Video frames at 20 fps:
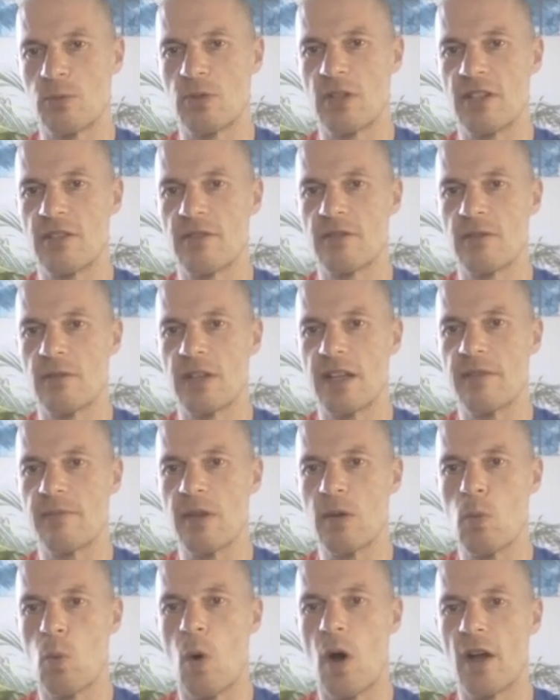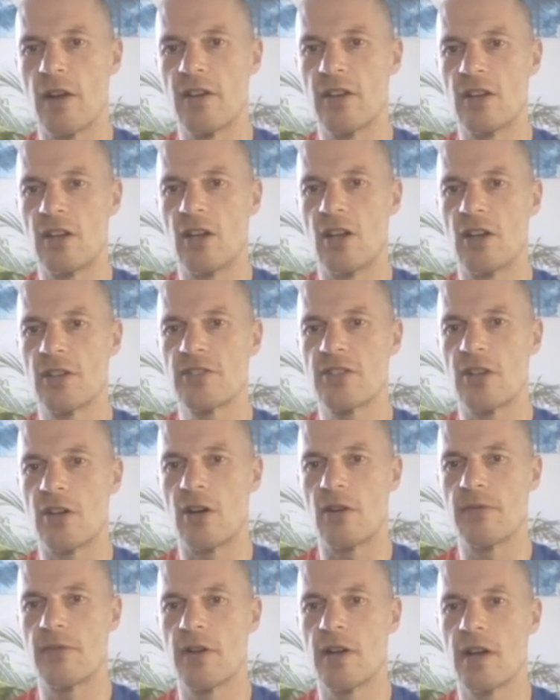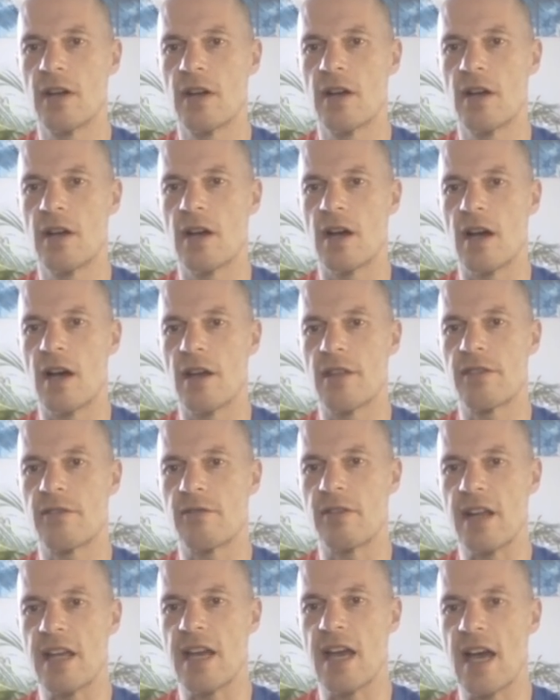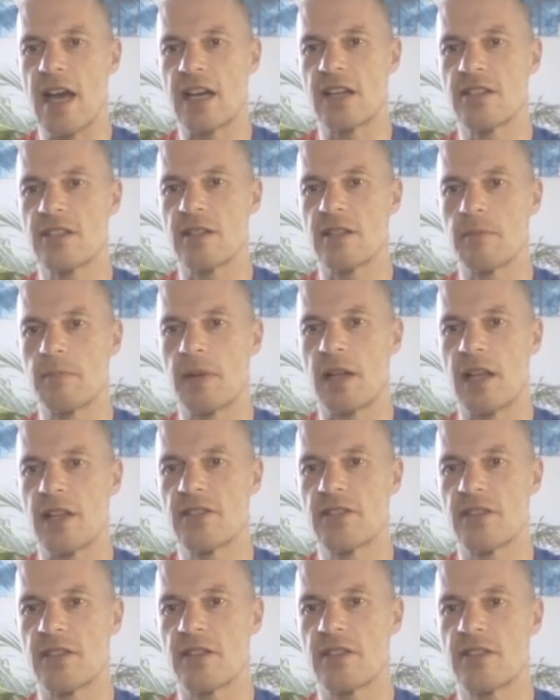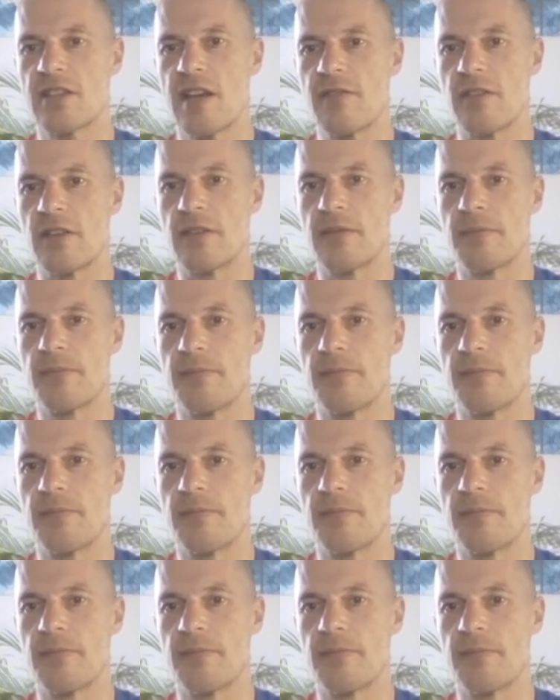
leave me one lot of 3x plus 7.